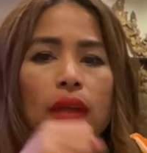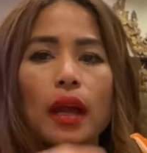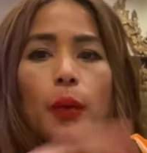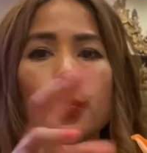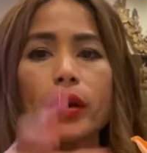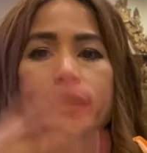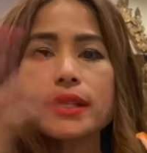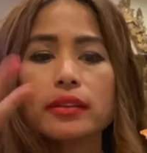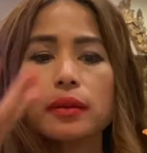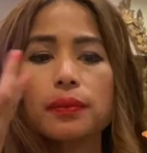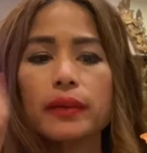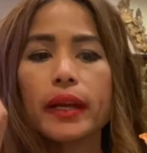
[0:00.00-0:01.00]
It brings out
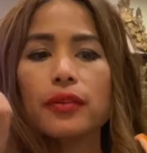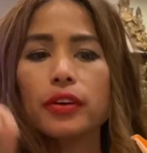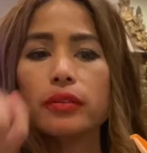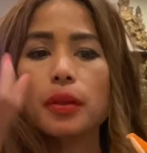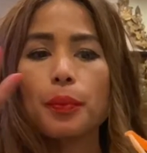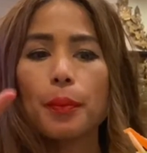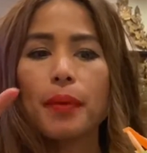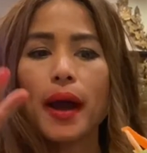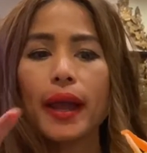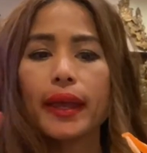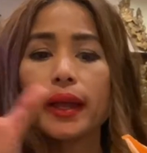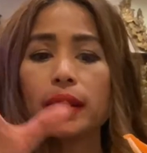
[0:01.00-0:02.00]
the flavor of the
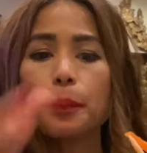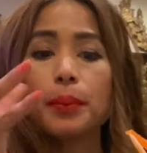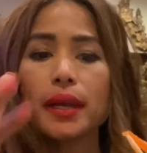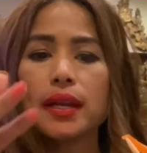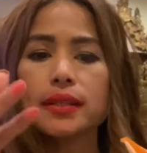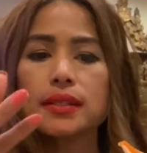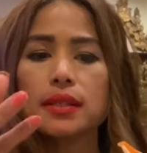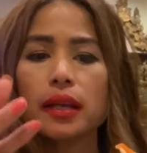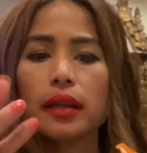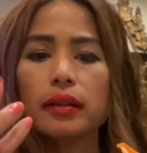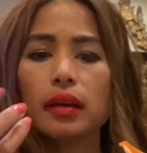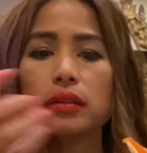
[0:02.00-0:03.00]
papaya and the peanuts
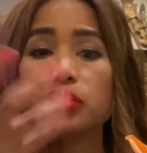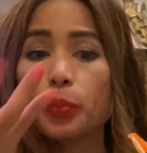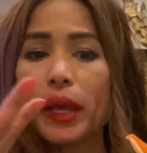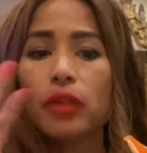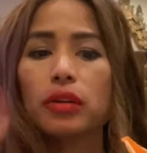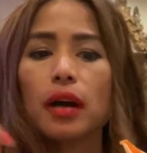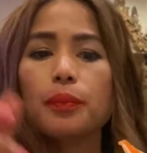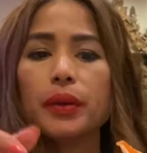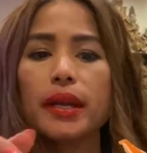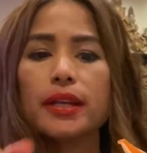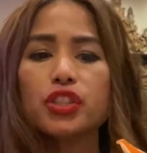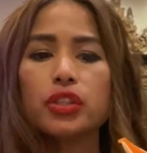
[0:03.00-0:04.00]
and the tomato
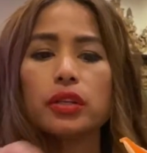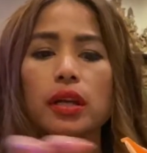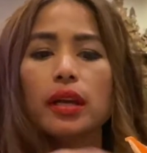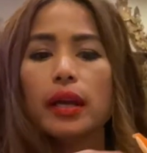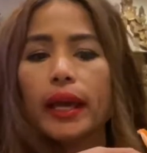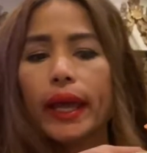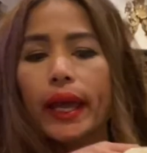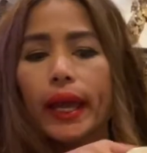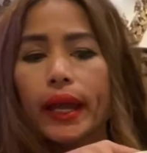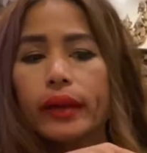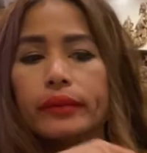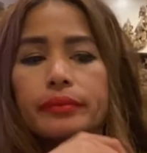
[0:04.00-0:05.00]
combination.
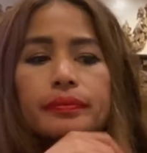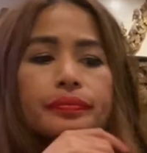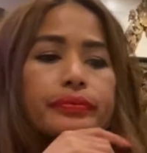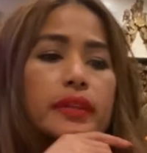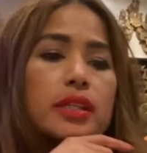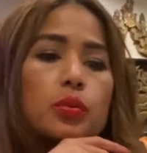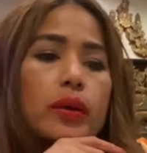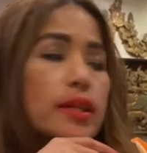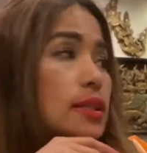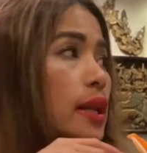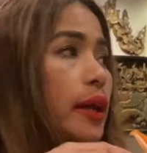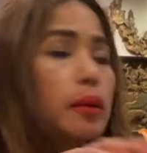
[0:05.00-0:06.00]
And this one is
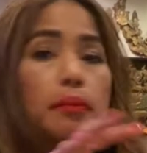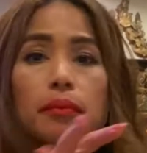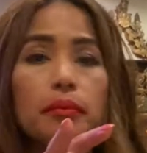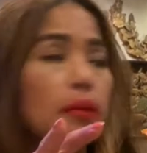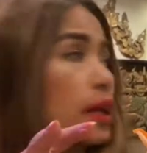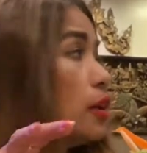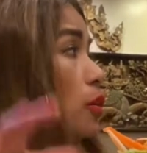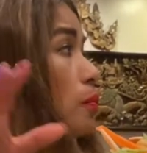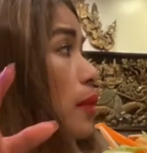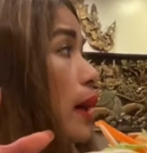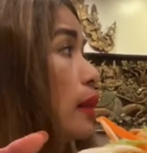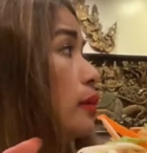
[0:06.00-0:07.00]
like medium
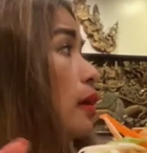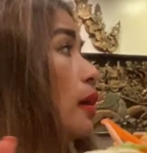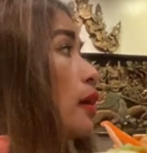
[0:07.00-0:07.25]
mild.